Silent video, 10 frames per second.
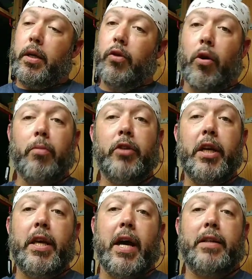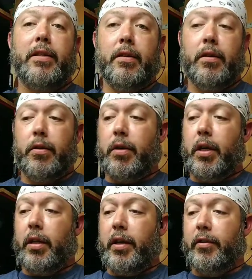Normally, yes, you
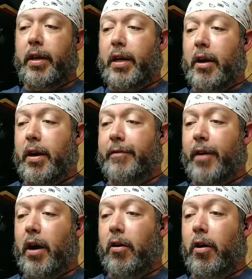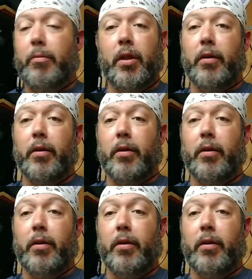can legally carry a firearm.